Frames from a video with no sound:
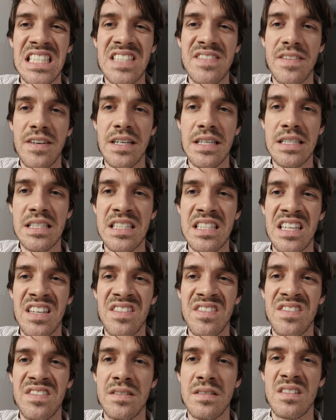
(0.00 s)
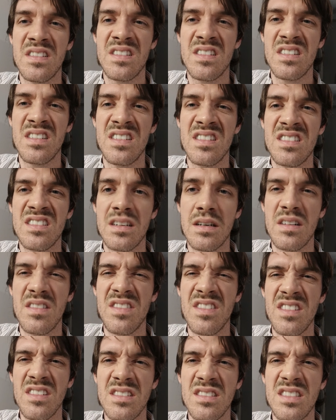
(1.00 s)
Very stiff. I'm starting to
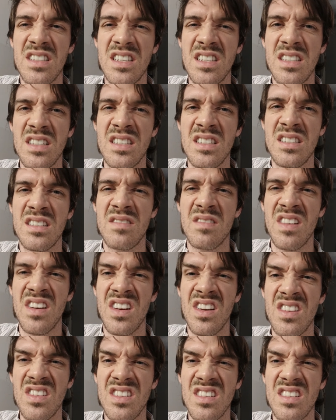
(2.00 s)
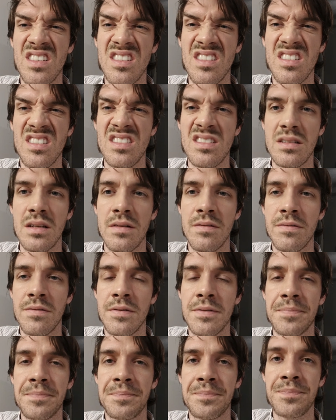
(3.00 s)
feel stitches. My nose is a little stiff.
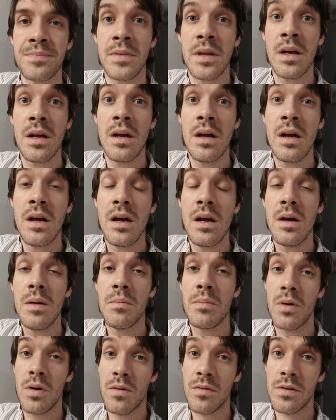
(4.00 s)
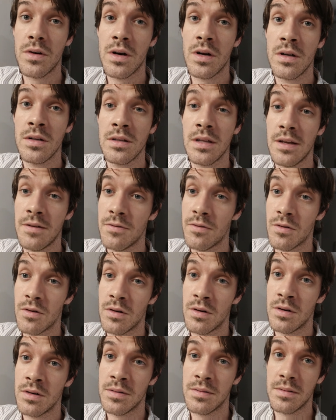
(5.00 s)
But overall, day
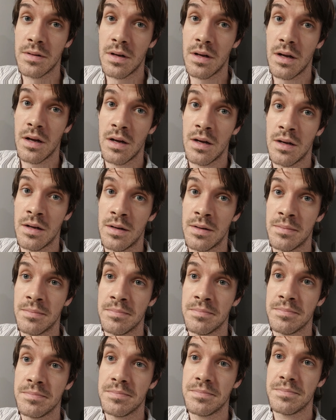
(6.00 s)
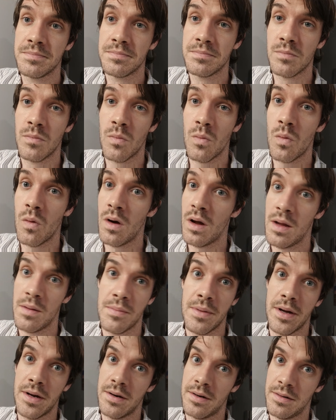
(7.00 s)
4, way
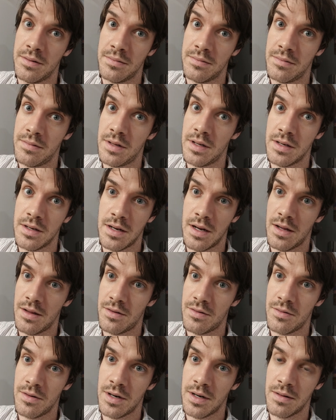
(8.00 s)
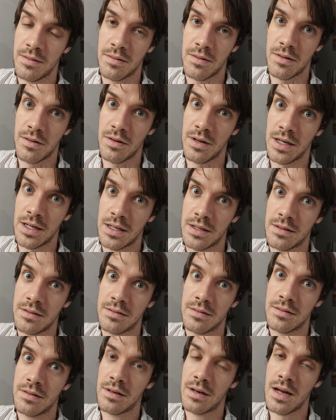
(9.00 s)
better than day 3. Like,
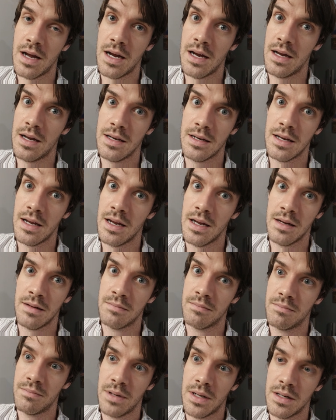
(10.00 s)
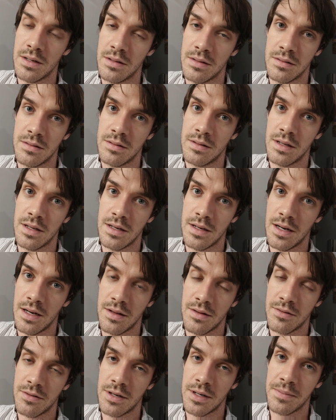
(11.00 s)
night and day better than day
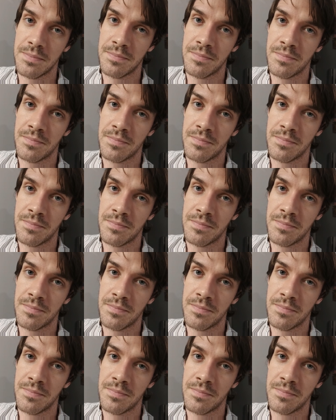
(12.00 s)
3.